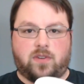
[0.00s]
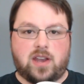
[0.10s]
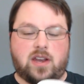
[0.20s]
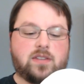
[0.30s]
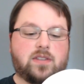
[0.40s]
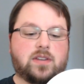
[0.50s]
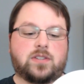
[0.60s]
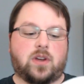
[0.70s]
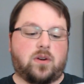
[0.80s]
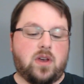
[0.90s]
anything,
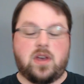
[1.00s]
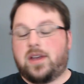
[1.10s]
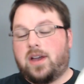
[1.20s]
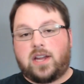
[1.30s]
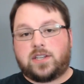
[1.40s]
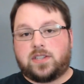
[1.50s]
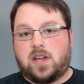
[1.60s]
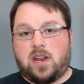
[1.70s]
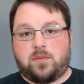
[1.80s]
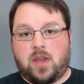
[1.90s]
so I just thought
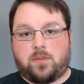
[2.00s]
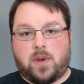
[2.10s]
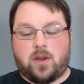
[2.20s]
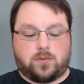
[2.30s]
I'd make my own.